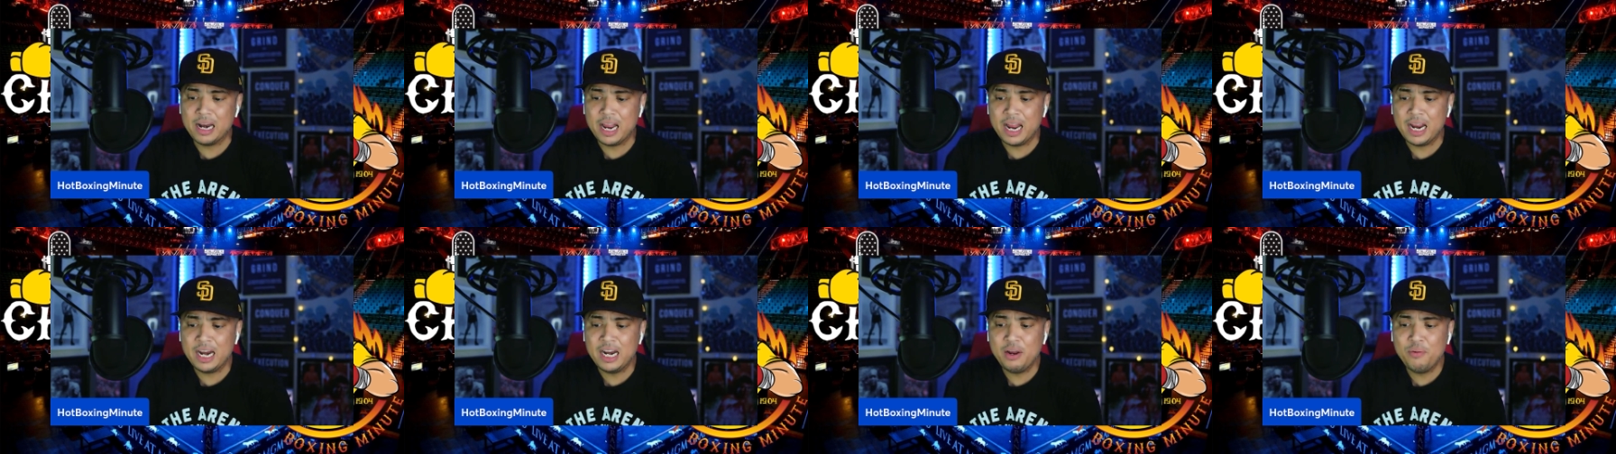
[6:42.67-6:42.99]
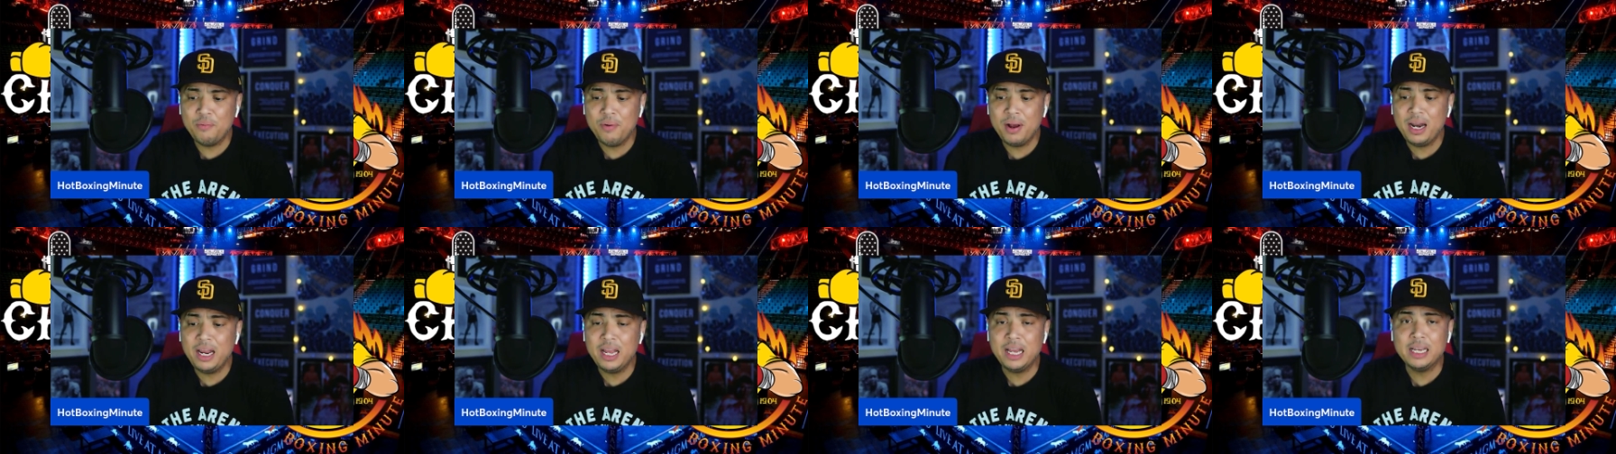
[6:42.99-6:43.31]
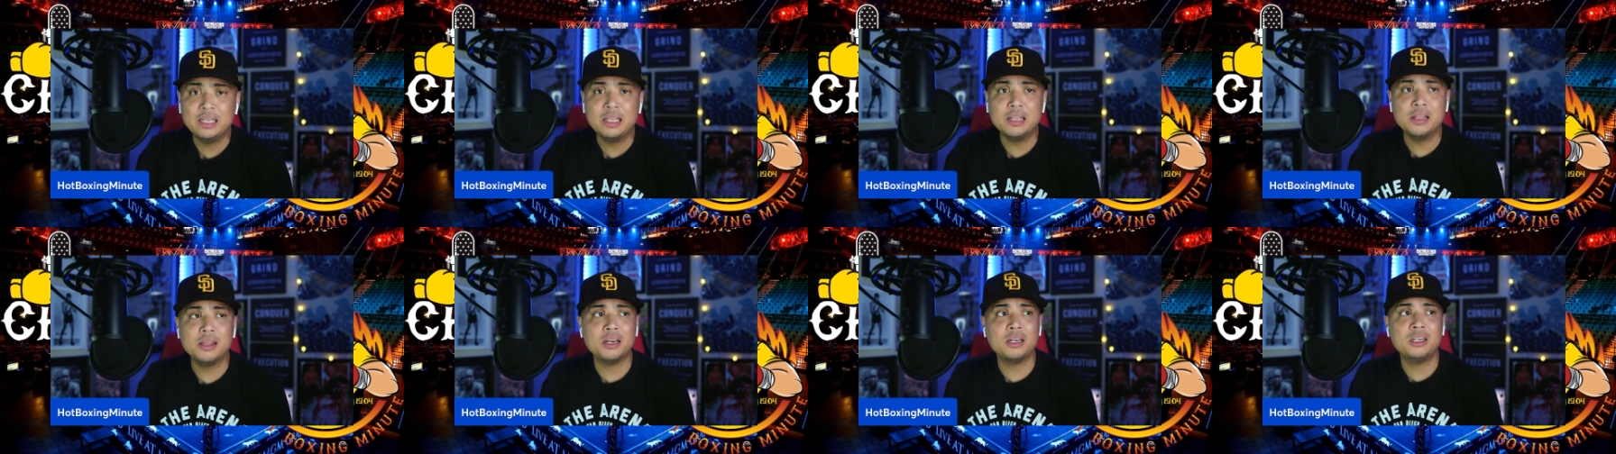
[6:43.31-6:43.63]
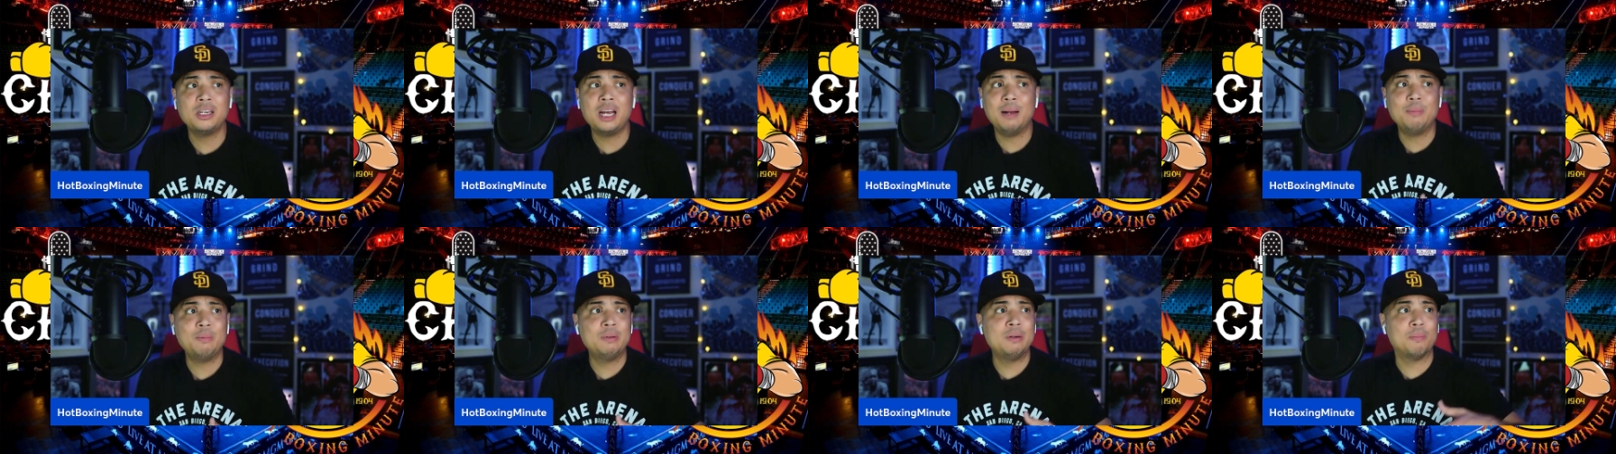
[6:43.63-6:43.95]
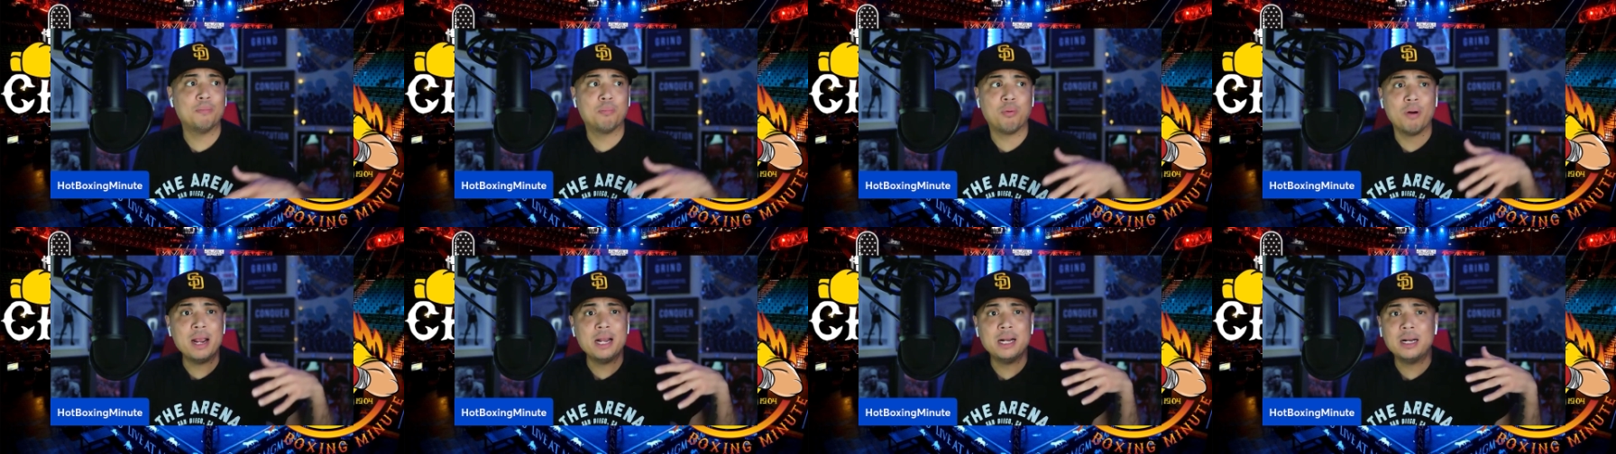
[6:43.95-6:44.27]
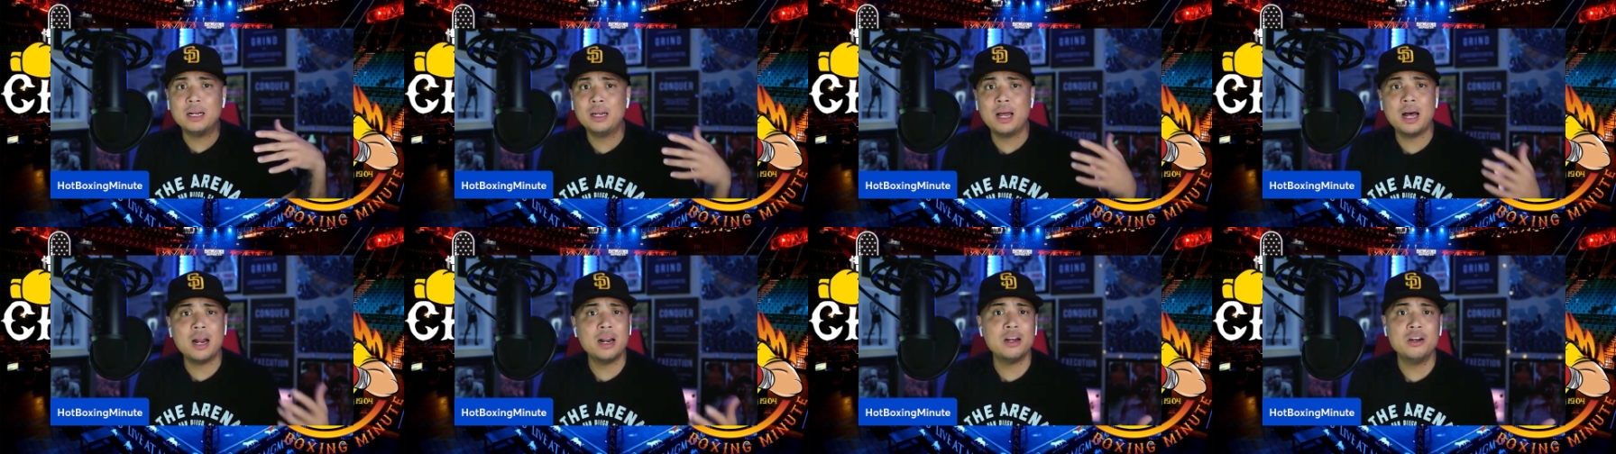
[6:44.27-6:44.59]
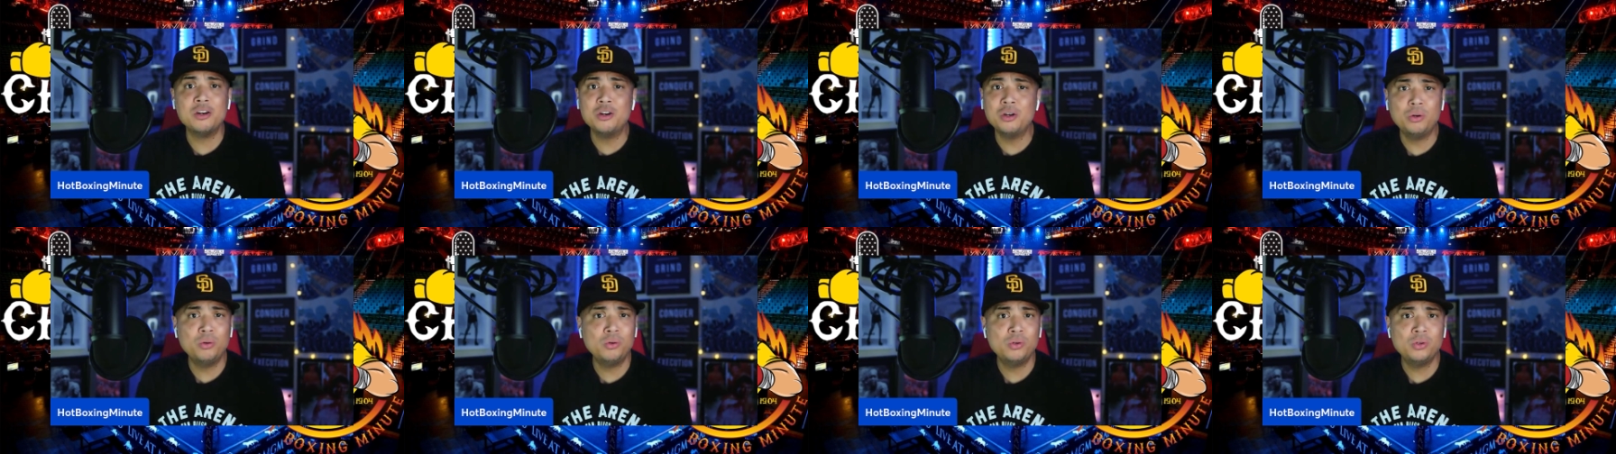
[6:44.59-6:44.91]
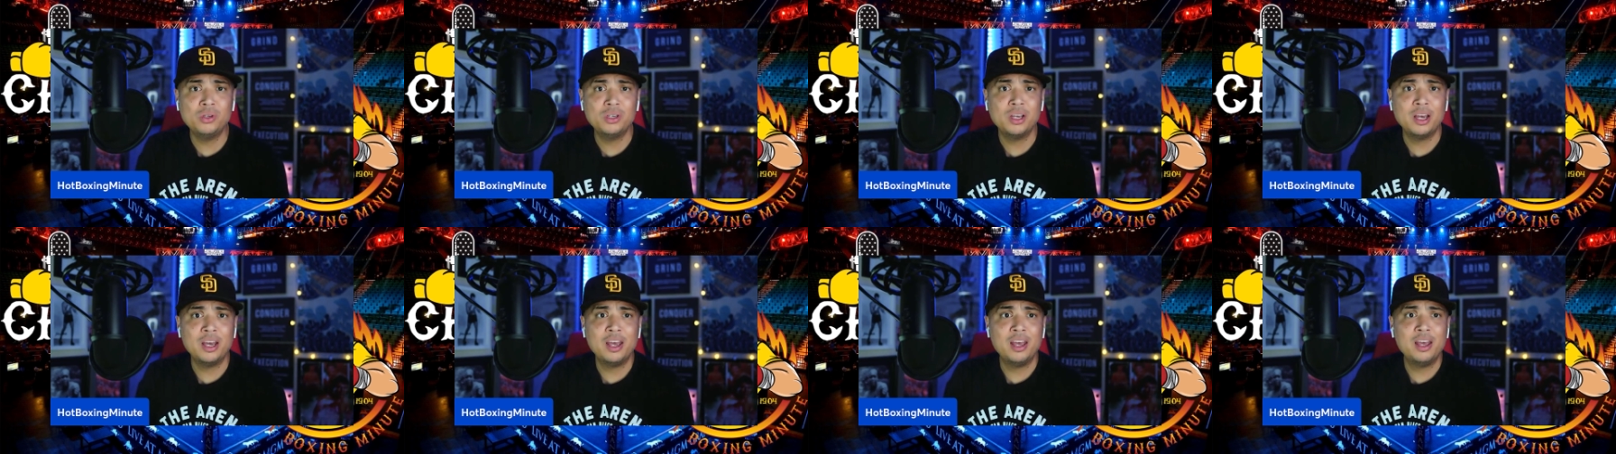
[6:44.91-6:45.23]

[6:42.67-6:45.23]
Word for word: and he really isn't the type to break a lot of news.